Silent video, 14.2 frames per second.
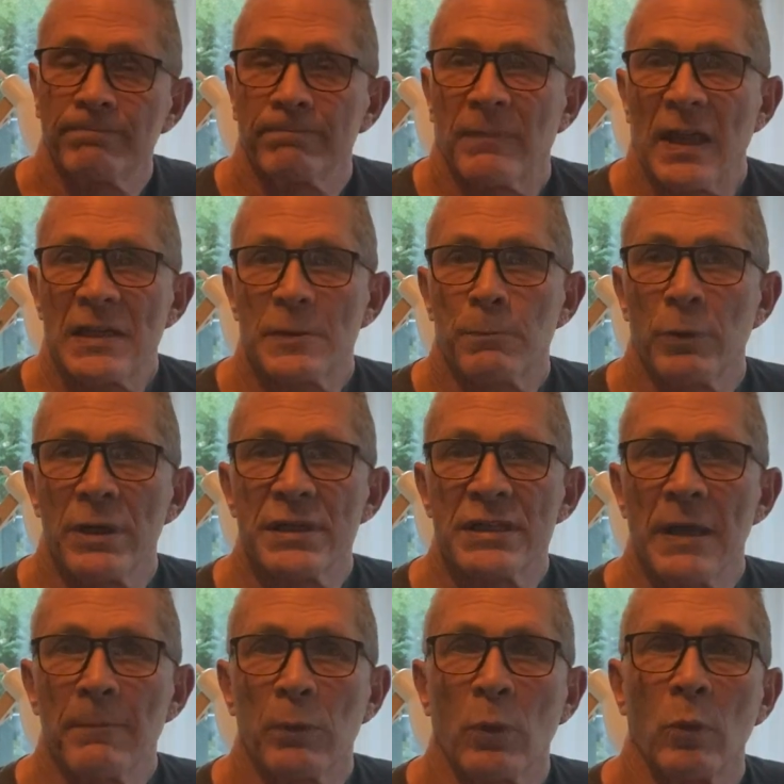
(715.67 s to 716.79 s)
that's pretty
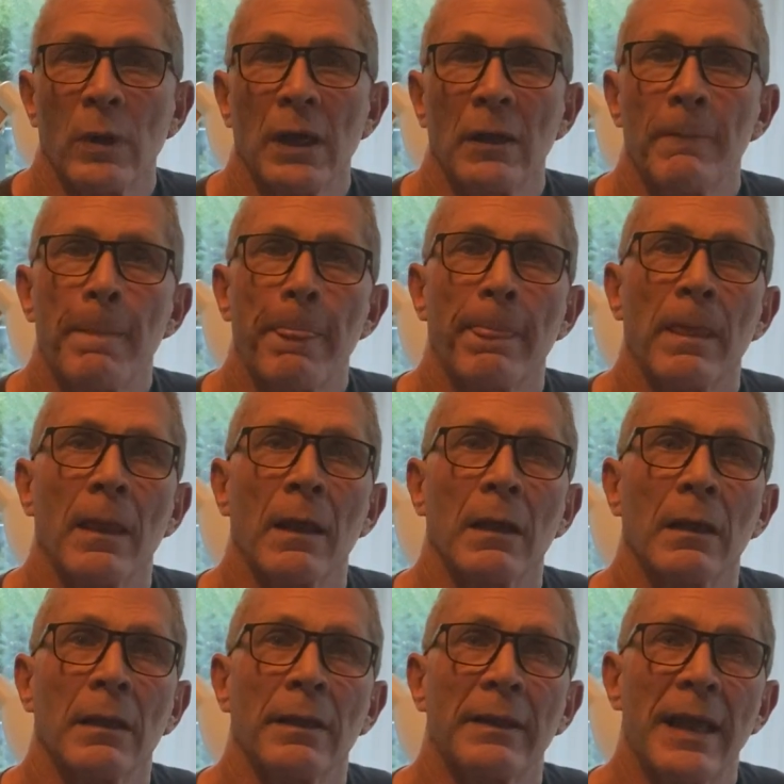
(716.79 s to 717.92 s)
simple. Well,
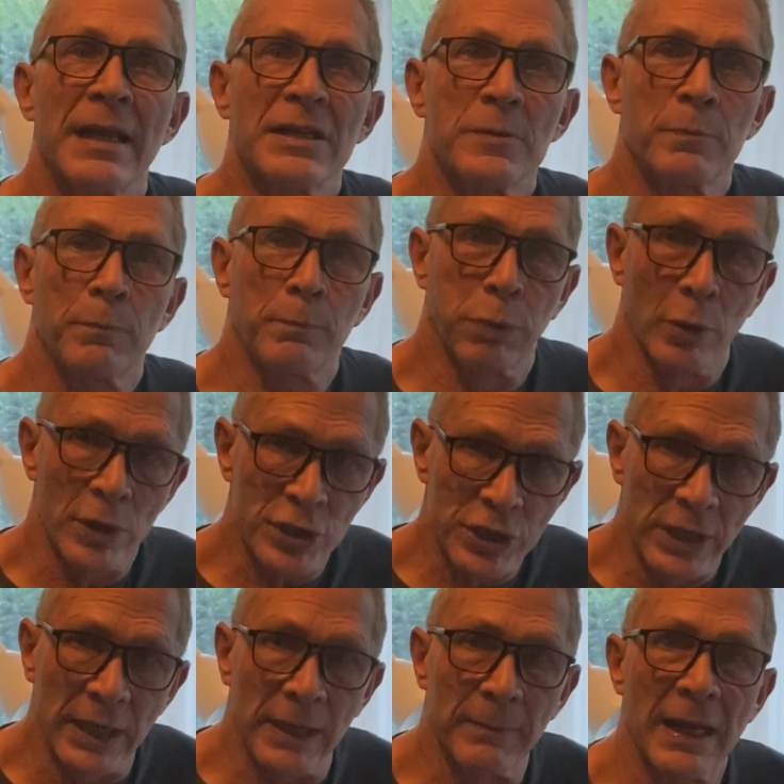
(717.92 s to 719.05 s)
that's
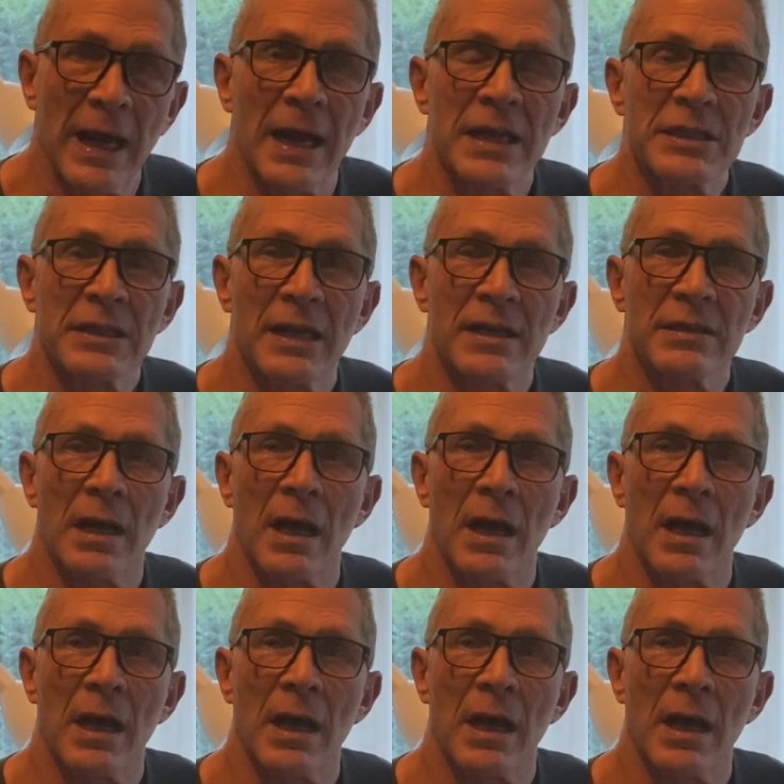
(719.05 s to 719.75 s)
pushing it, guys, because a